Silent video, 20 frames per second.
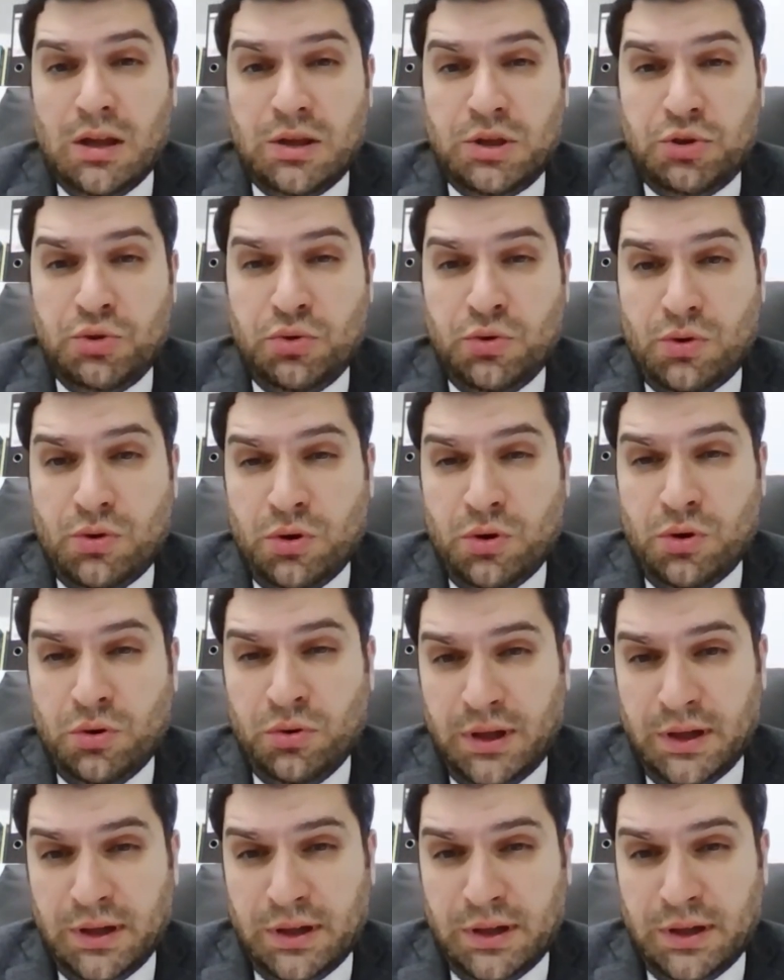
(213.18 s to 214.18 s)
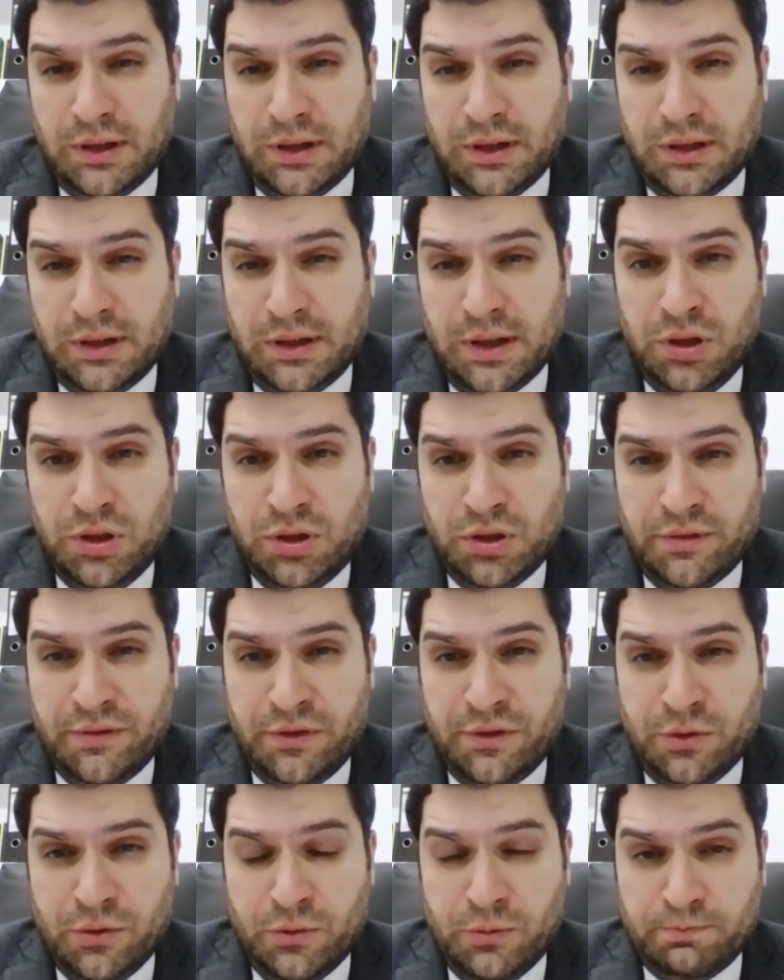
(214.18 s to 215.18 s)
to contact and to
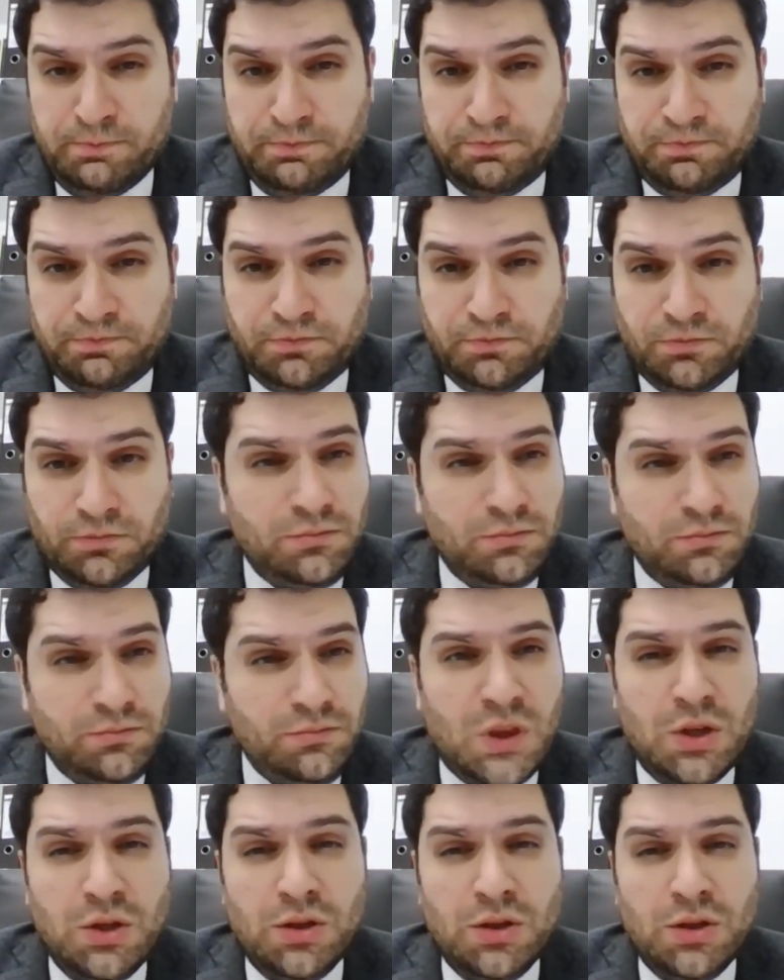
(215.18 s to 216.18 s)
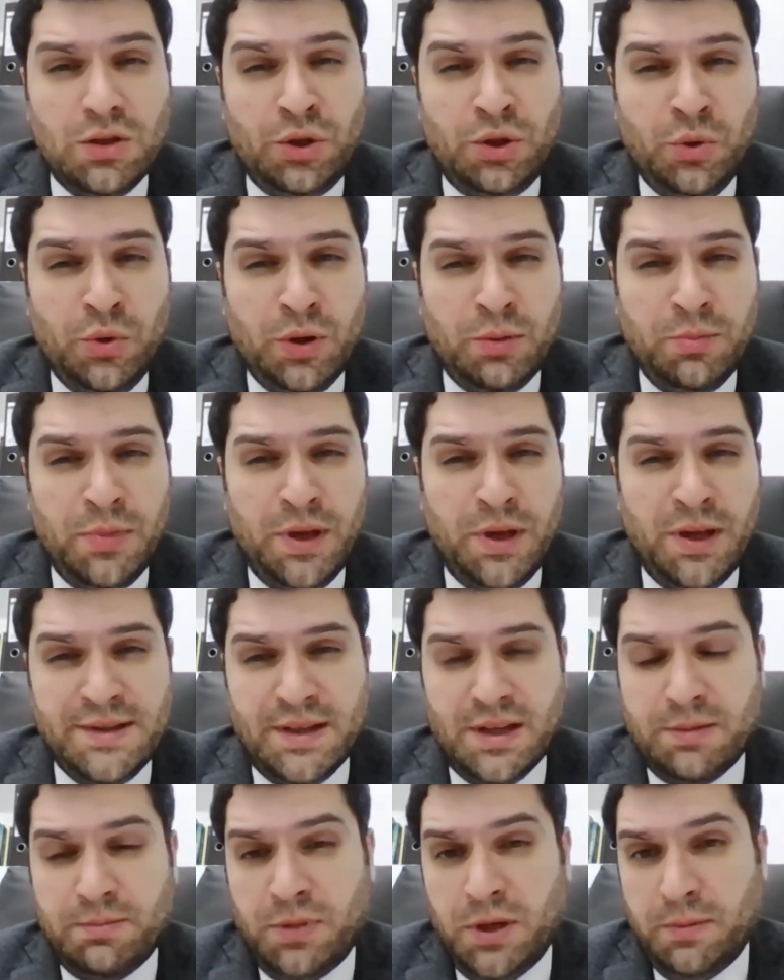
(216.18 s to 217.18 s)
interview two
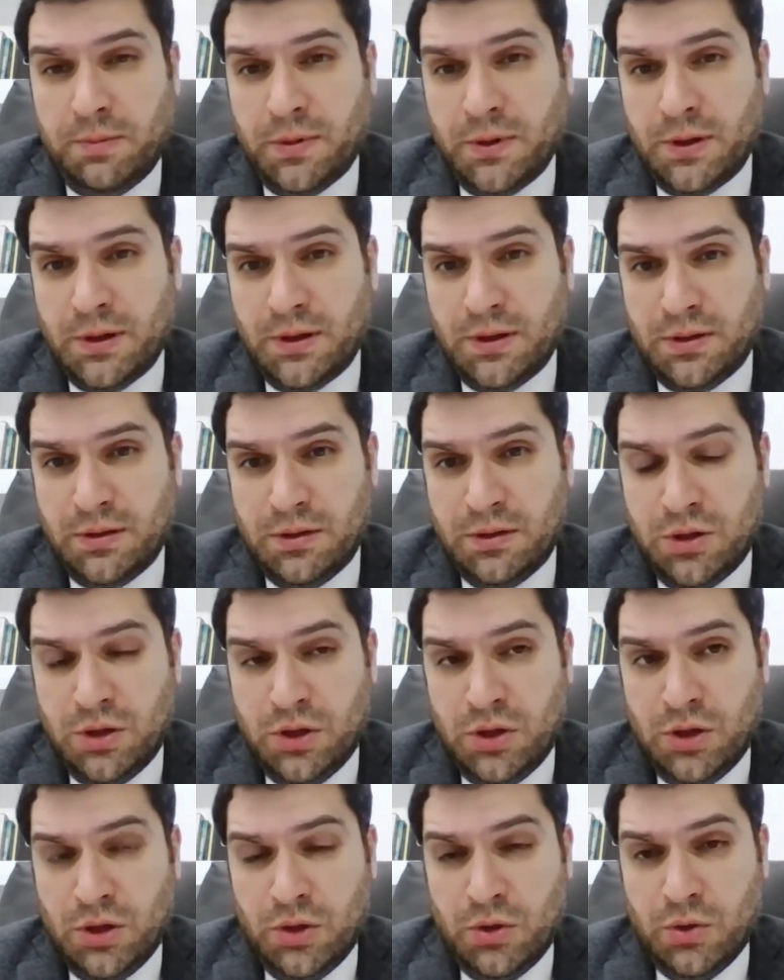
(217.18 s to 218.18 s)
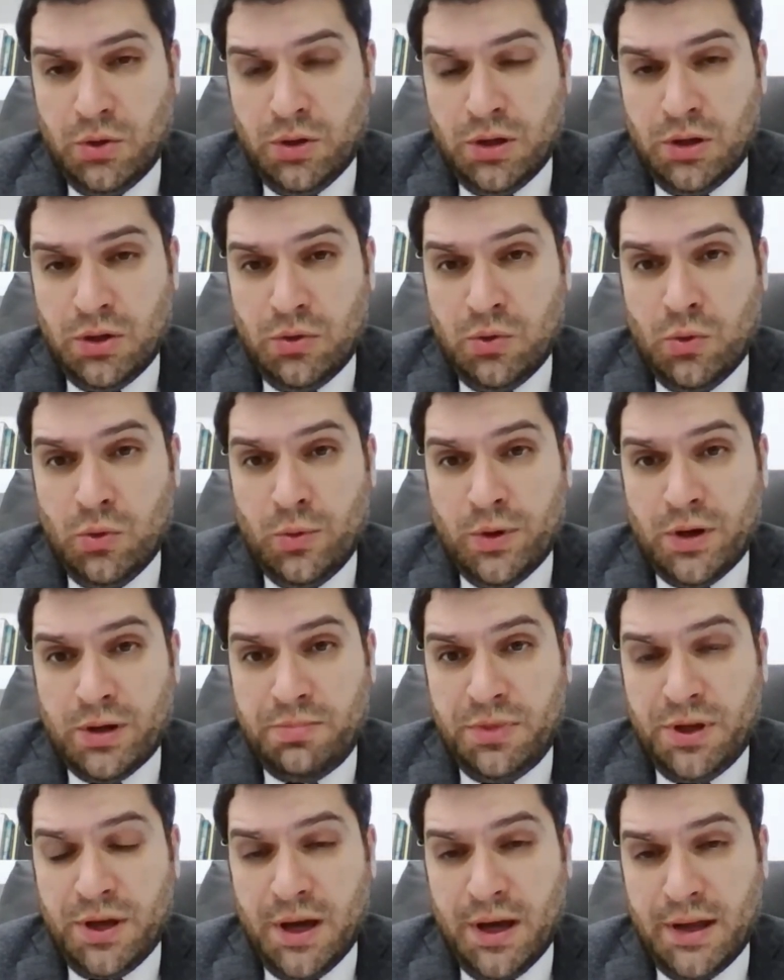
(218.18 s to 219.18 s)
amazing people who were
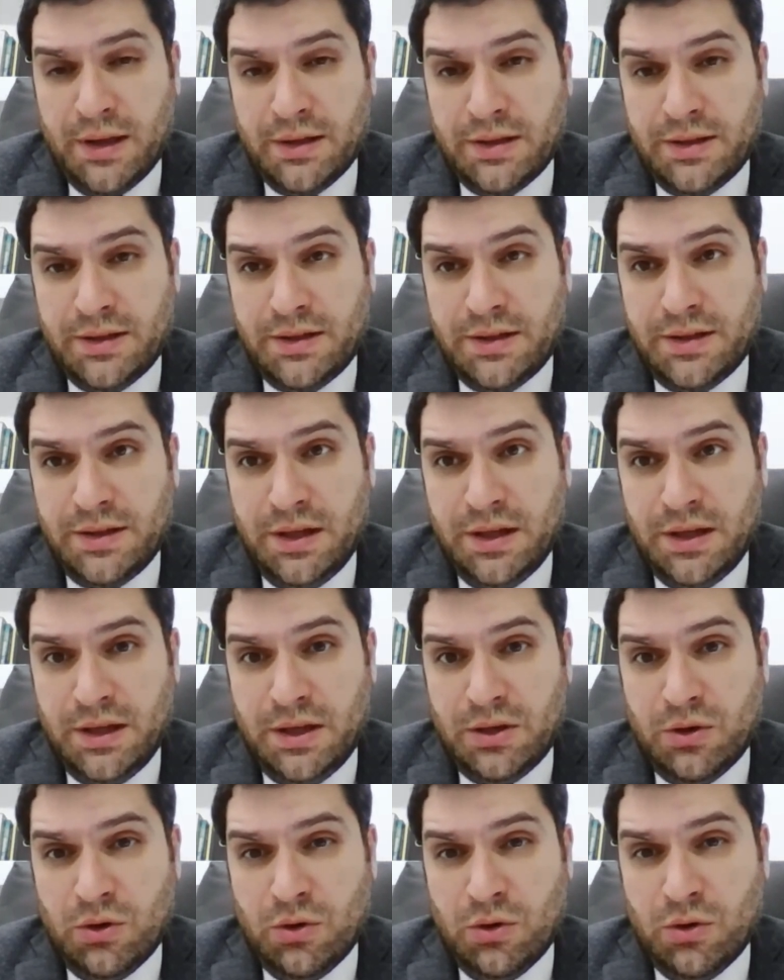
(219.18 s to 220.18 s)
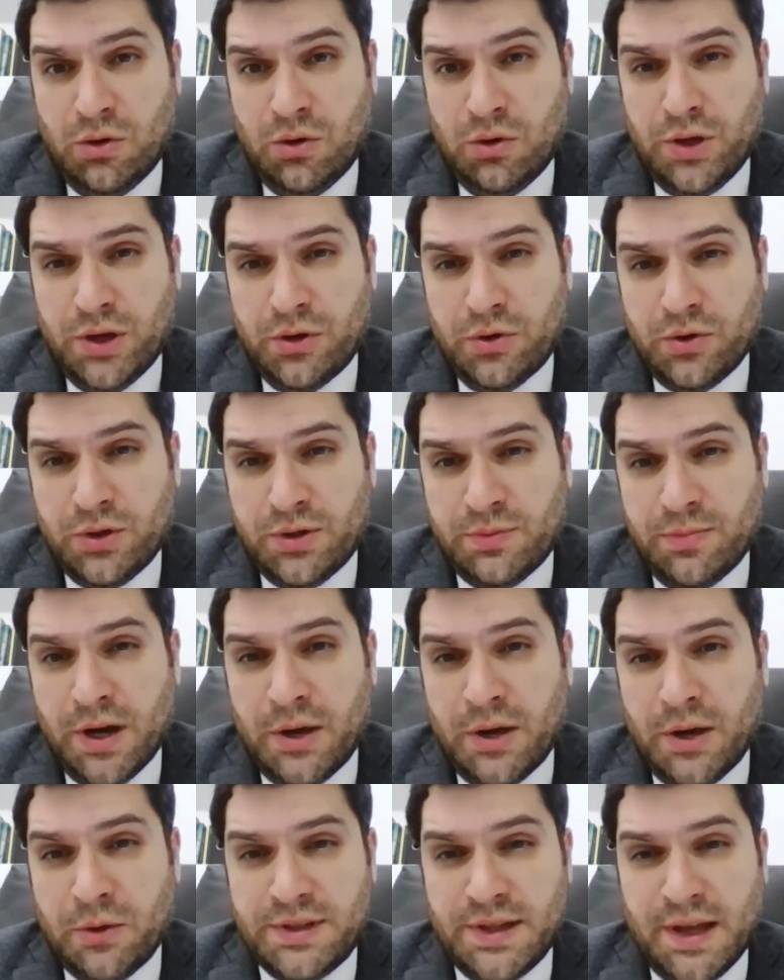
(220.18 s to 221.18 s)
behind the OncoHeroes
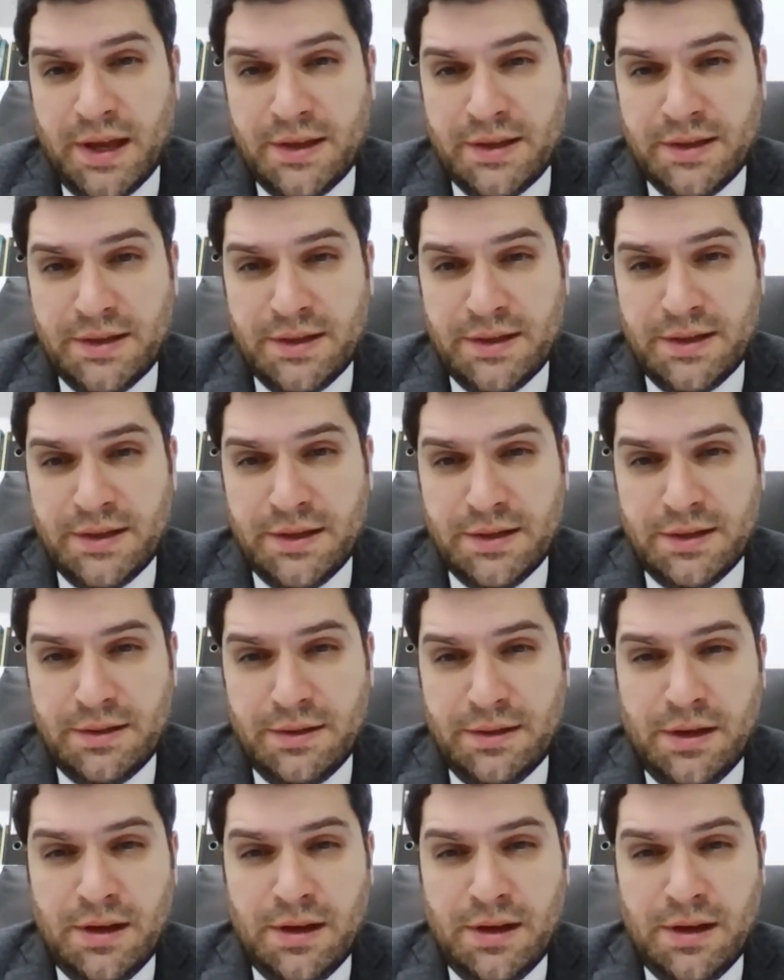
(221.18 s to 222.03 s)
Biosciences,